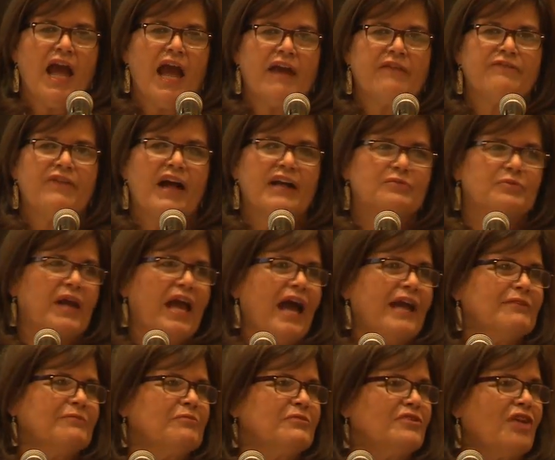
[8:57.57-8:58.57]
In fact, we
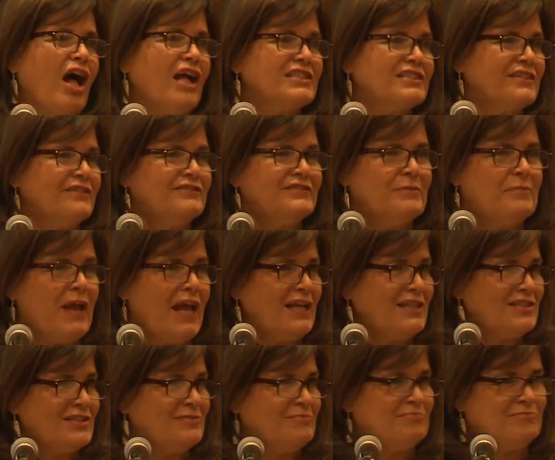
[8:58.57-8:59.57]
had lots of
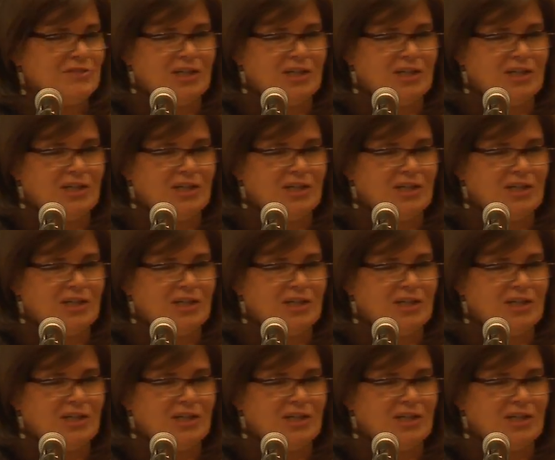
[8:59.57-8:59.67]
debates,